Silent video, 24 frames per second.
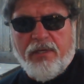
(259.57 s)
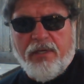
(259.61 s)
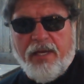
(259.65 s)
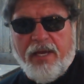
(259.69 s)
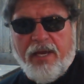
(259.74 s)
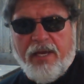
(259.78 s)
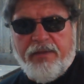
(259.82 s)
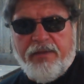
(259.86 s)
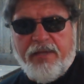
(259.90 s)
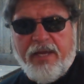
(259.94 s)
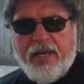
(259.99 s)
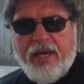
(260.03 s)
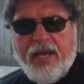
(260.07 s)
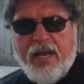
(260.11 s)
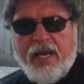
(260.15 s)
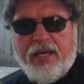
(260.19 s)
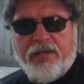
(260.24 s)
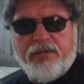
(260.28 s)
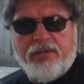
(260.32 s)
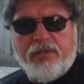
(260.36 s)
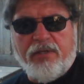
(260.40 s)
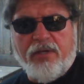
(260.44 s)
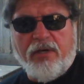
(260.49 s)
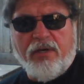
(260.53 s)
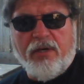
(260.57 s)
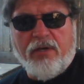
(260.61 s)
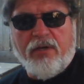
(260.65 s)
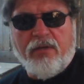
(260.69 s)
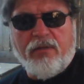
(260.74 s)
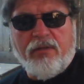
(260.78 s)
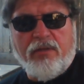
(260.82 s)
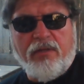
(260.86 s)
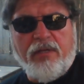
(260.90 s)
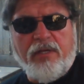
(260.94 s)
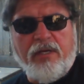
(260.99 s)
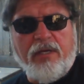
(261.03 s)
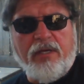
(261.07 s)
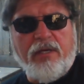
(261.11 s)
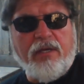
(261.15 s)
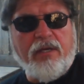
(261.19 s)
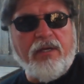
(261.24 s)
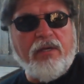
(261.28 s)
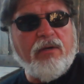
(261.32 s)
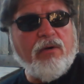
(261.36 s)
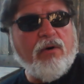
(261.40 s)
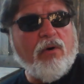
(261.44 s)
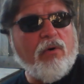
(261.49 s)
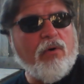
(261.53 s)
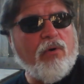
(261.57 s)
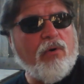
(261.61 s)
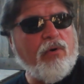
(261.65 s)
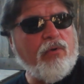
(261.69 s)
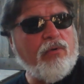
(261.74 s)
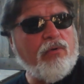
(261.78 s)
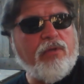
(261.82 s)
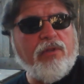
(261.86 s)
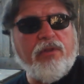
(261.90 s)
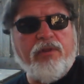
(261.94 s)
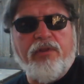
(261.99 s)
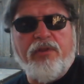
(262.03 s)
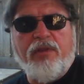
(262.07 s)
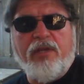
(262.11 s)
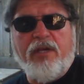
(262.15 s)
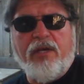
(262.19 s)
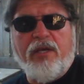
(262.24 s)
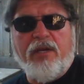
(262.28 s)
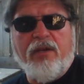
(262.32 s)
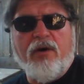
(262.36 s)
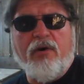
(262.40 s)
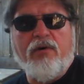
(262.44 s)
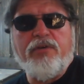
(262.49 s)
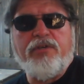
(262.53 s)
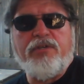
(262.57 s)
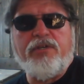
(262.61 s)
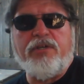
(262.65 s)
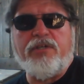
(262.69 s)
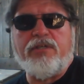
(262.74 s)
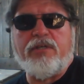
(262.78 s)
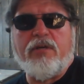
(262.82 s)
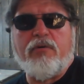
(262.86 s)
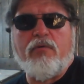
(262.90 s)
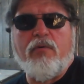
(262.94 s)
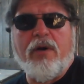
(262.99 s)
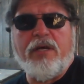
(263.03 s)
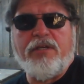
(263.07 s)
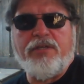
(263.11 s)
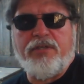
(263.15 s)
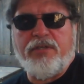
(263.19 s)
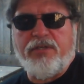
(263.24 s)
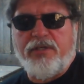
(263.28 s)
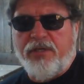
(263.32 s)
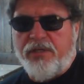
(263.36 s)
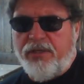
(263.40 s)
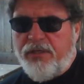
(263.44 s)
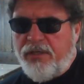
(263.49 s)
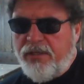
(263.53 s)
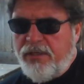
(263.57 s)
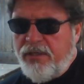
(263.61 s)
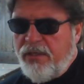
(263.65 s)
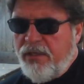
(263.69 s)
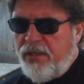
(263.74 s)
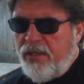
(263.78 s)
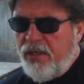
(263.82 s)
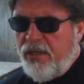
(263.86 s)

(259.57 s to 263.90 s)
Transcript: And they ask the, the old Theodosius question,